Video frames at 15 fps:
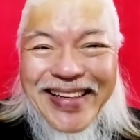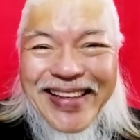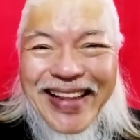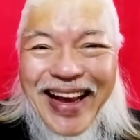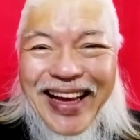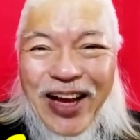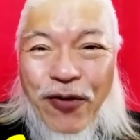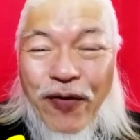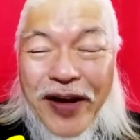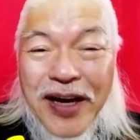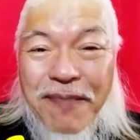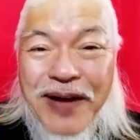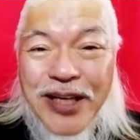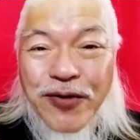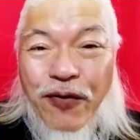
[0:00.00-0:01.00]
Thank you
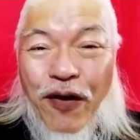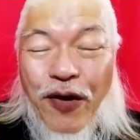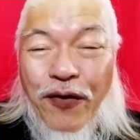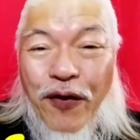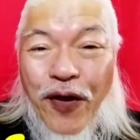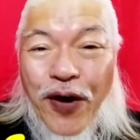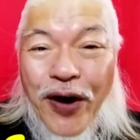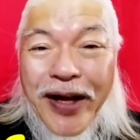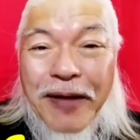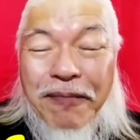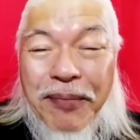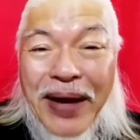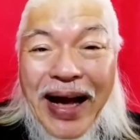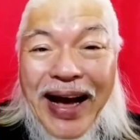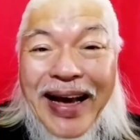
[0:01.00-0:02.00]
very much for following
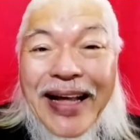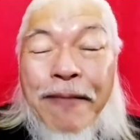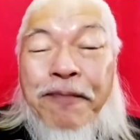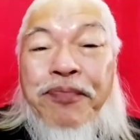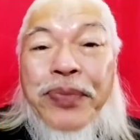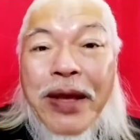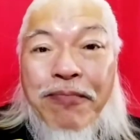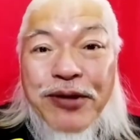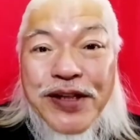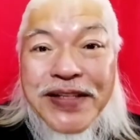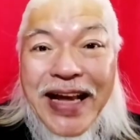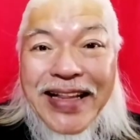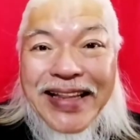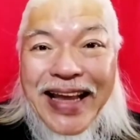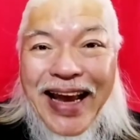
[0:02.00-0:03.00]
my
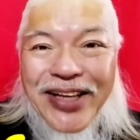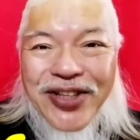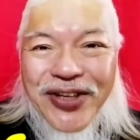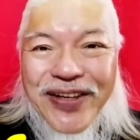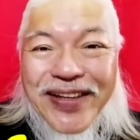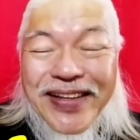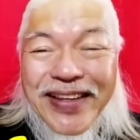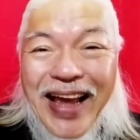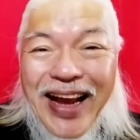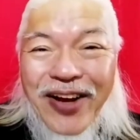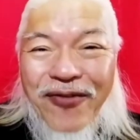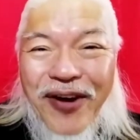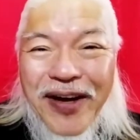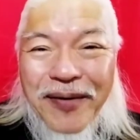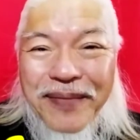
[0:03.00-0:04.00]
presentation. Thank
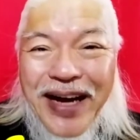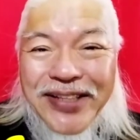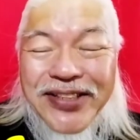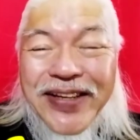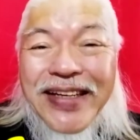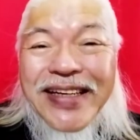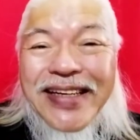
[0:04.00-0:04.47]
you very much.